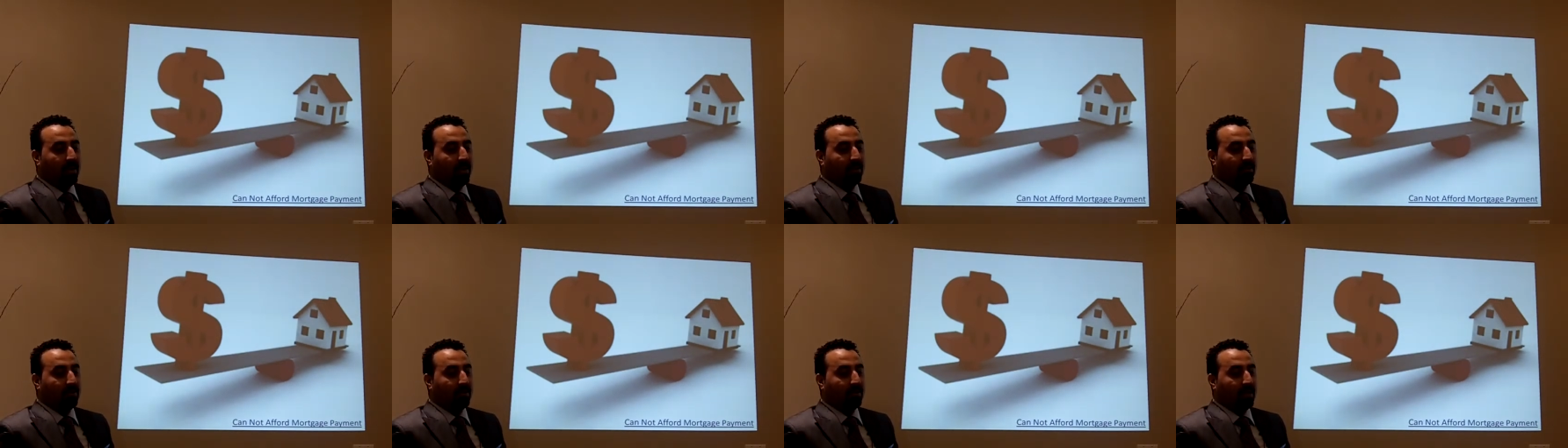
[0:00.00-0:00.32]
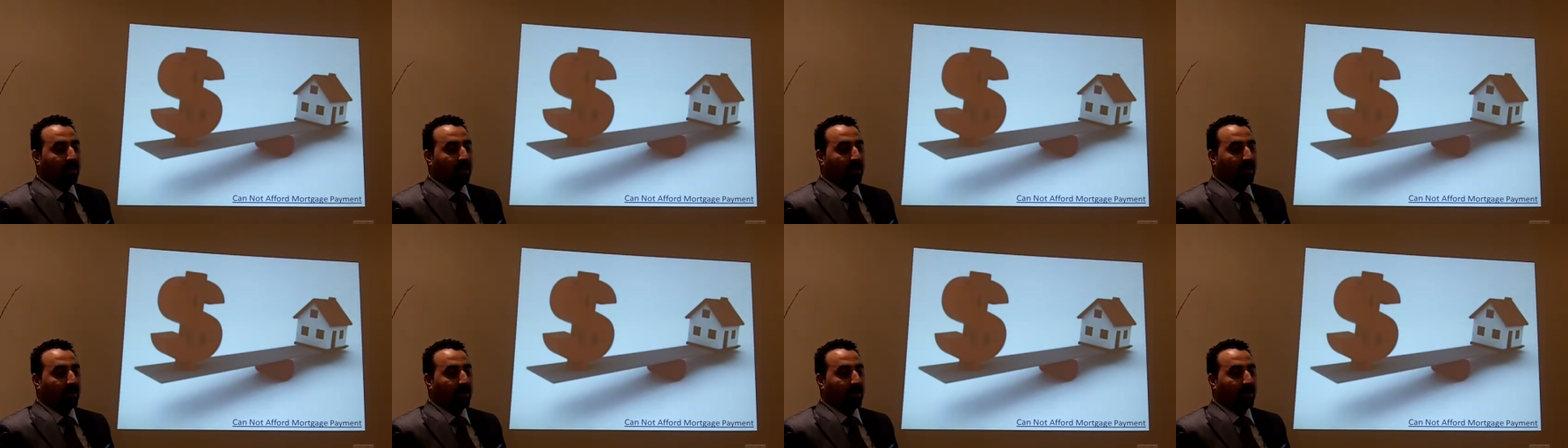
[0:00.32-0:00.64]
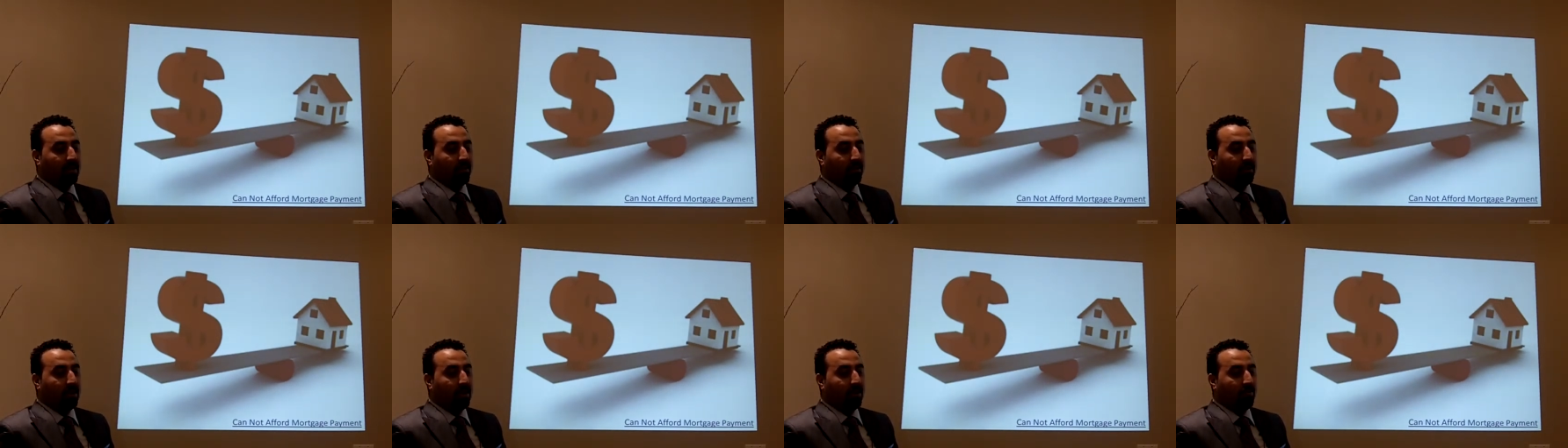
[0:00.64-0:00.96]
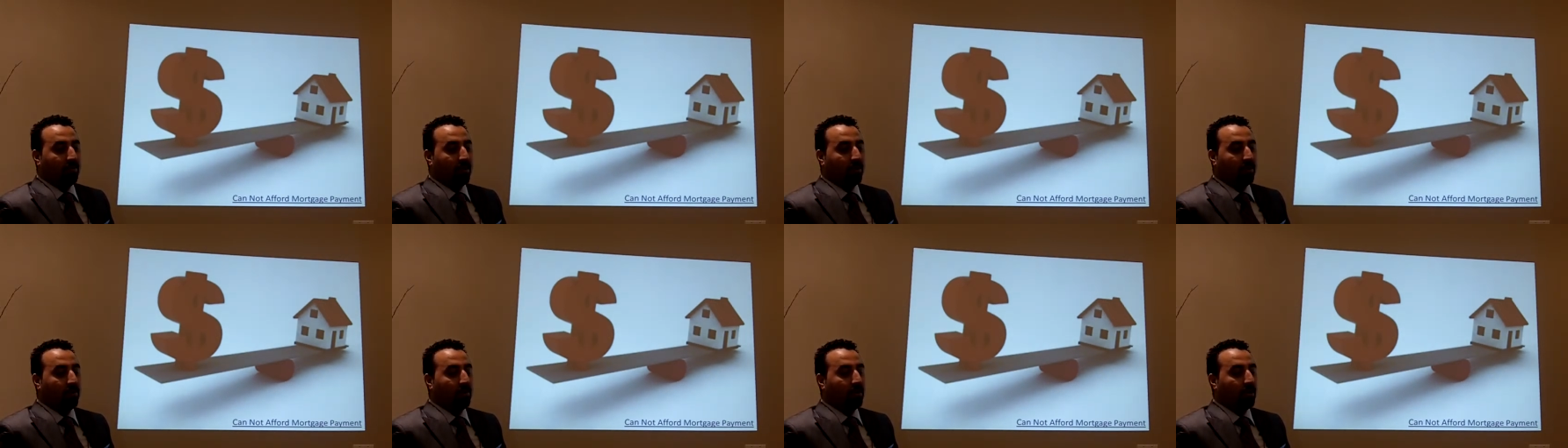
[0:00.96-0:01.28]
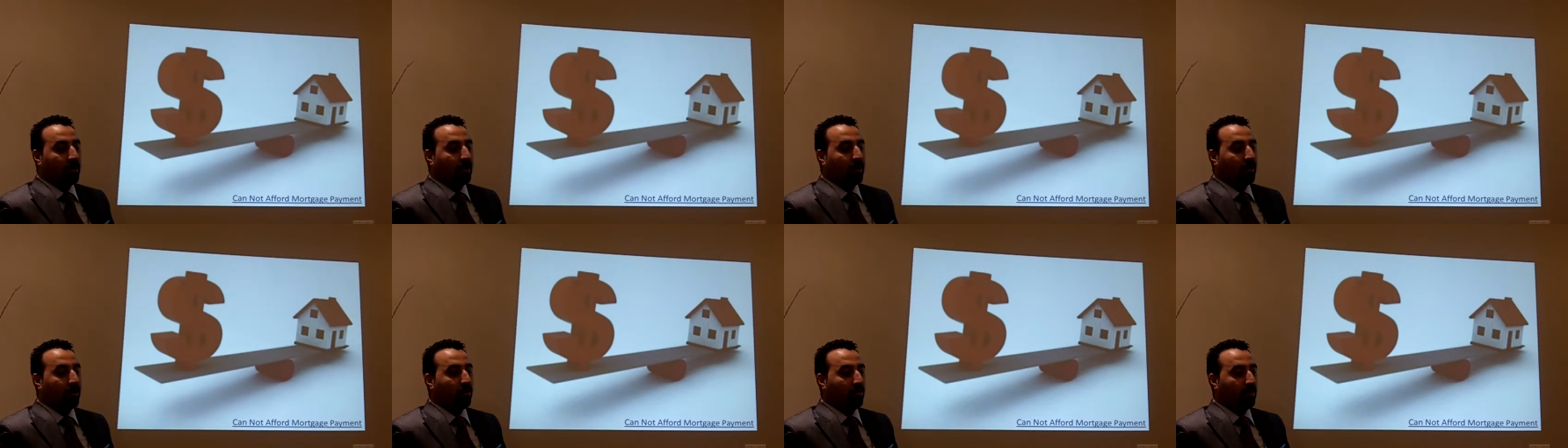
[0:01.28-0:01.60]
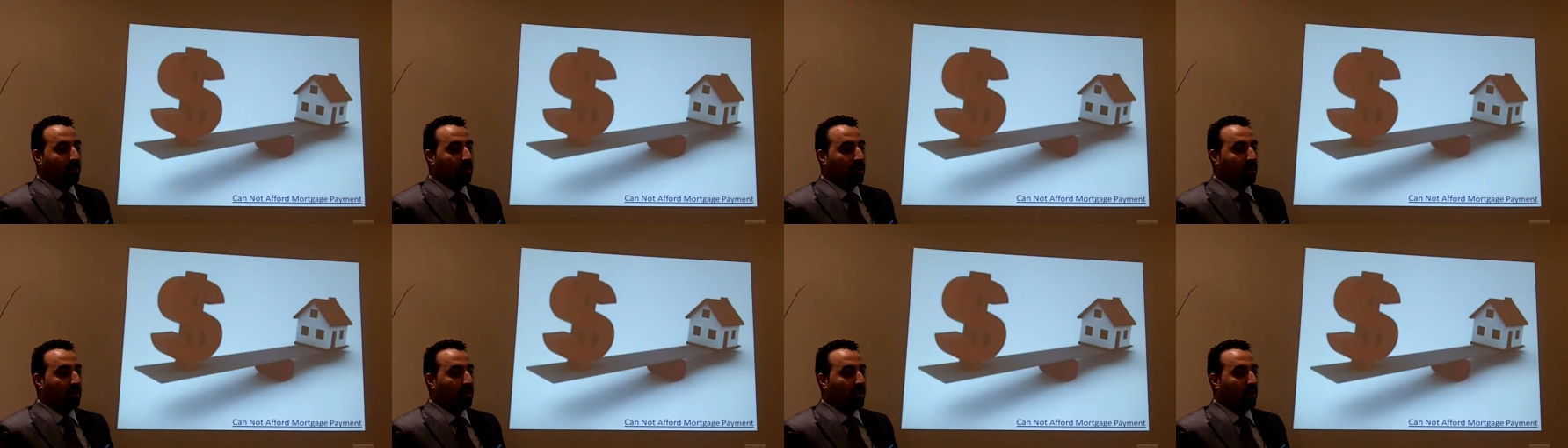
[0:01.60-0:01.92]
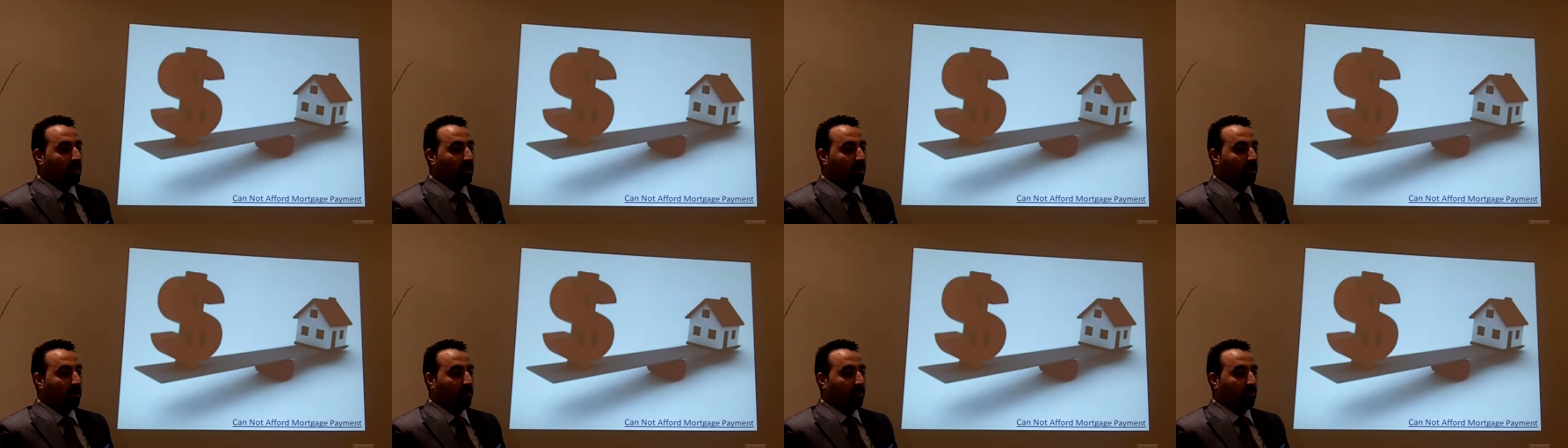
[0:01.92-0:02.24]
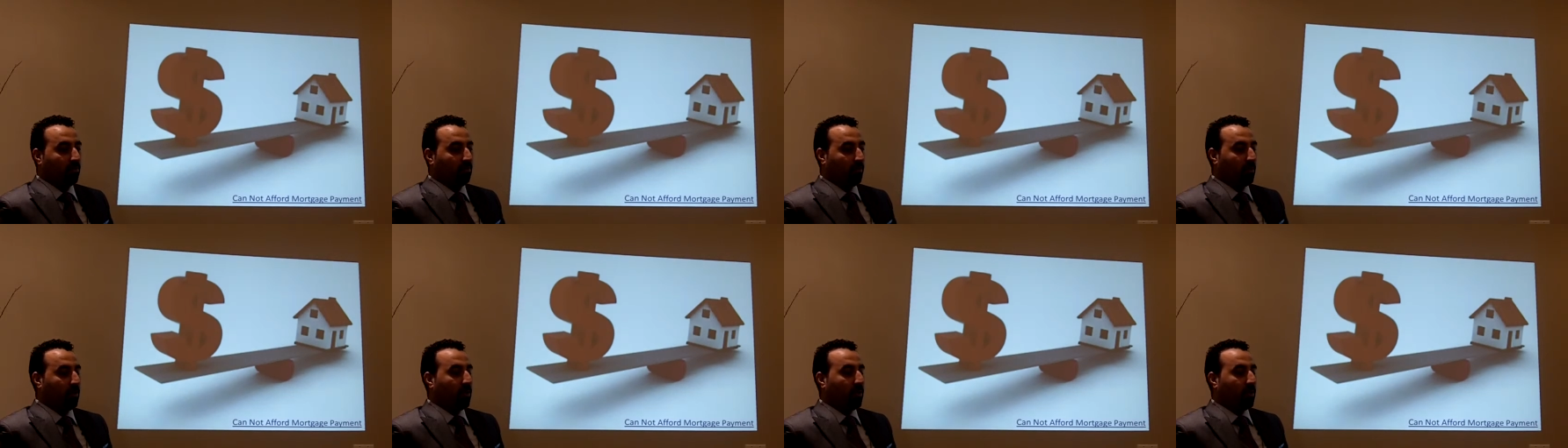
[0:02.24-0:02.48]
is that you, when you're doing the in